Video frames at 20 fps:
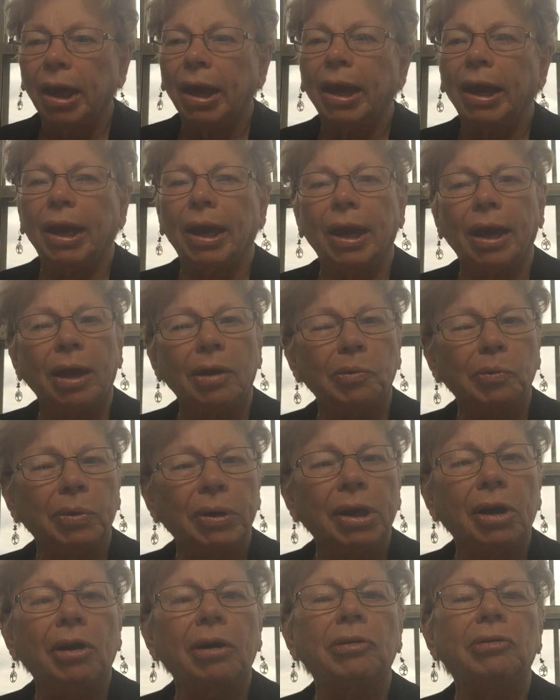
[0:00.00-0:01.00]
and
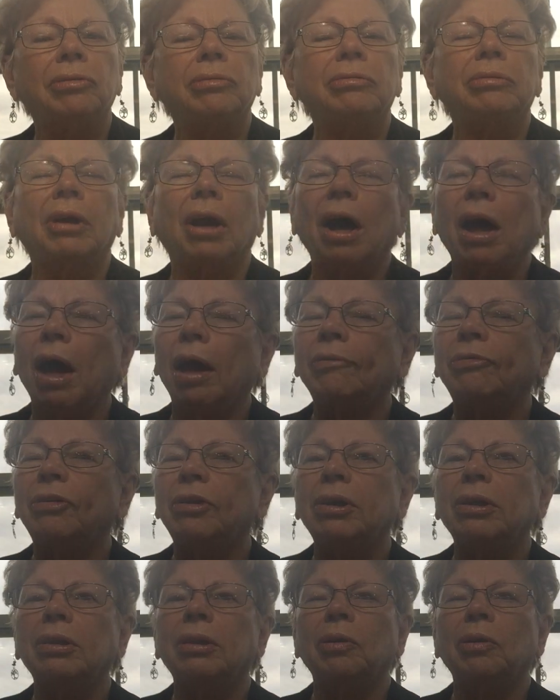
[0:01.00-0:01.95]
we are confident